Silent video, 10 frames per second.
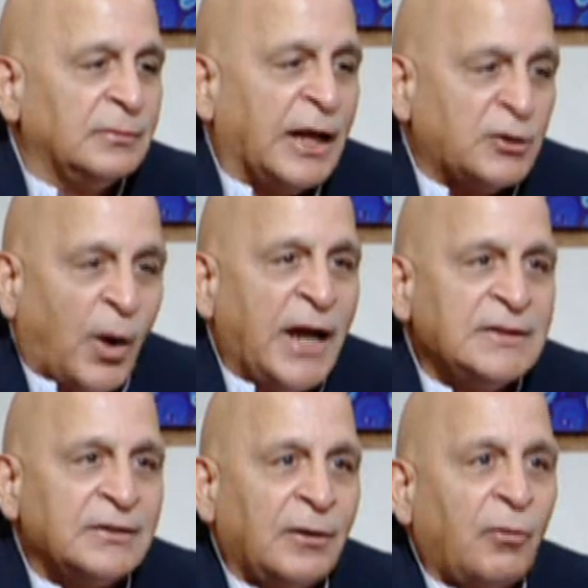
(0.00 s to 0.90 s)

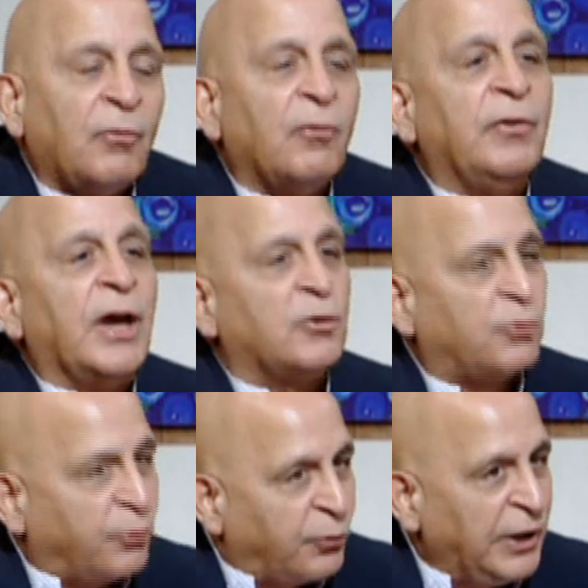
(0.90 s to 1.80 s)
advice, yes. we are
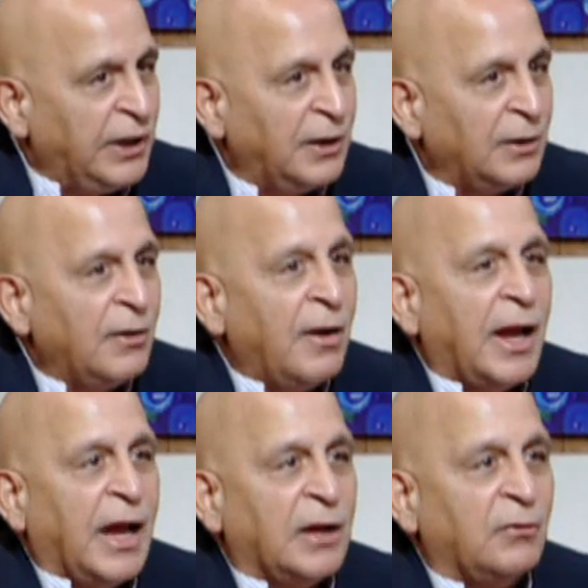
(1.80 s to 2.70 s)
free
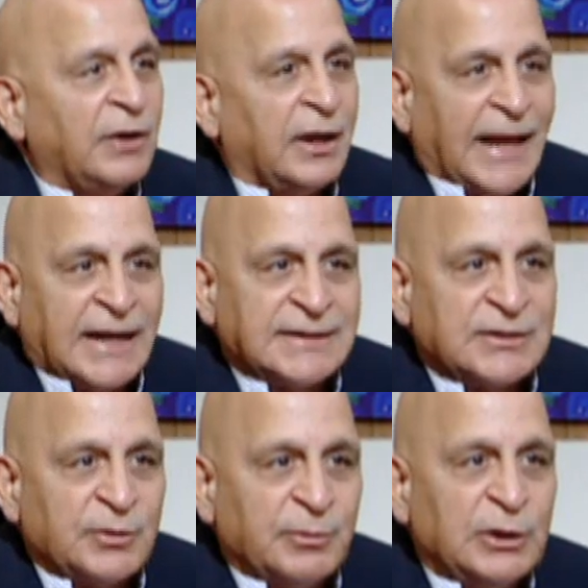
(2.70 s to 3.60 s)
and we are
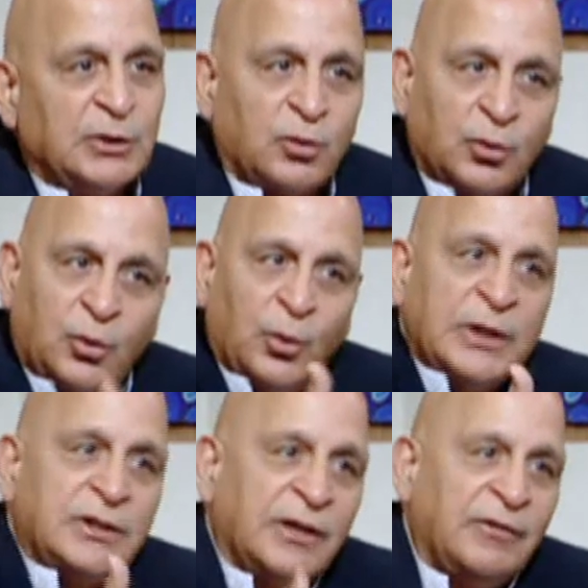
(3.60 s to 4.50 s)
accessible through
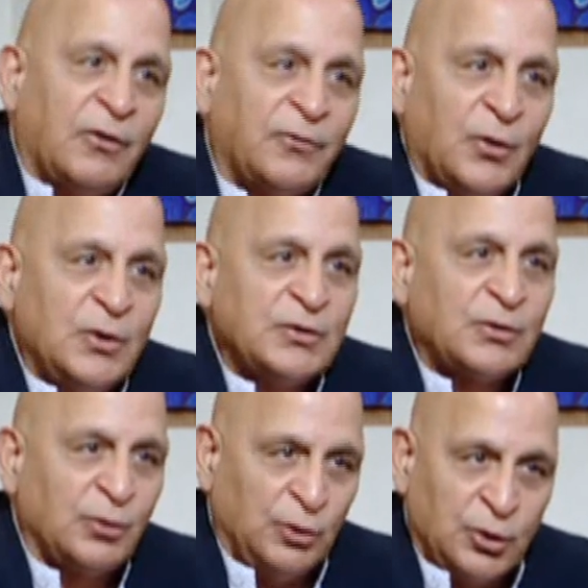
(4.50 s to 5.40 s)
Kuwait TV, of course,
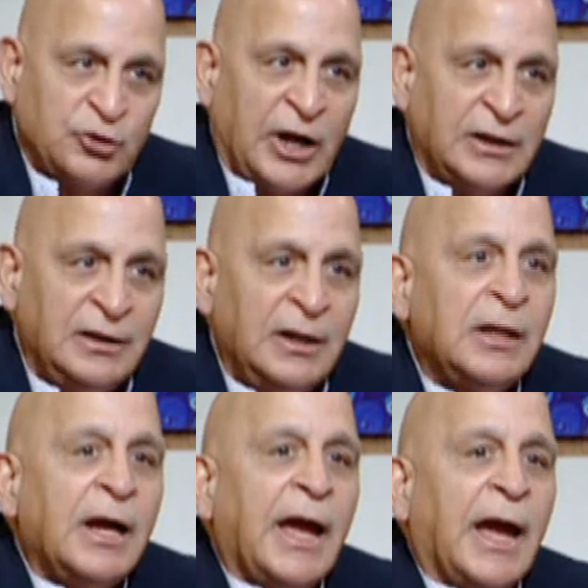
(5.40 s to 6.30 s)
through your channel,
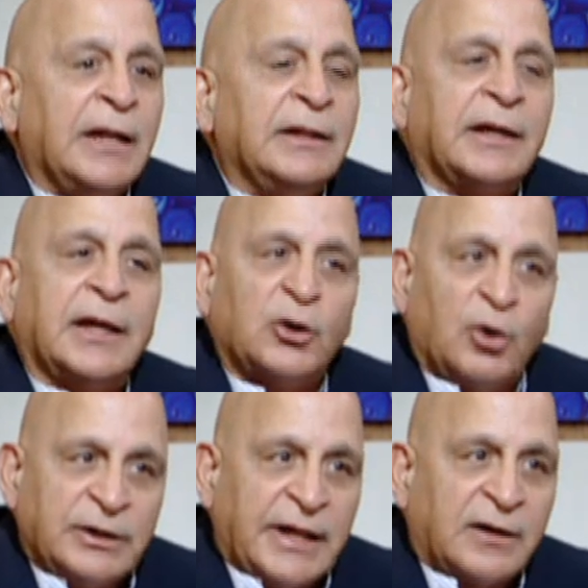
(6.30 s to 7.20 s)
and they can
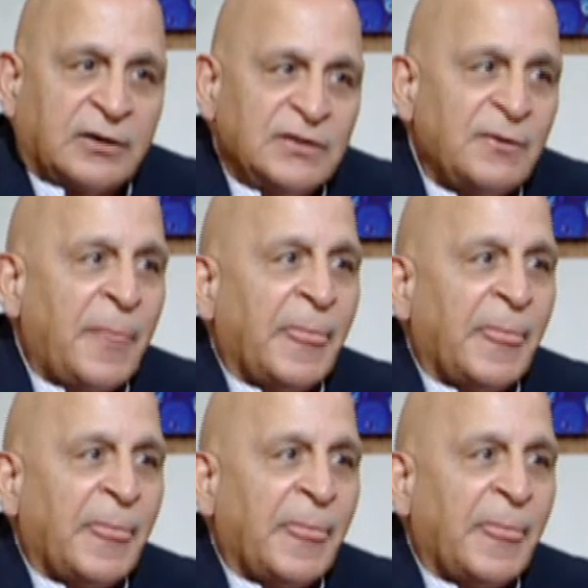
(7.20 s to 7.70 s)
contact us.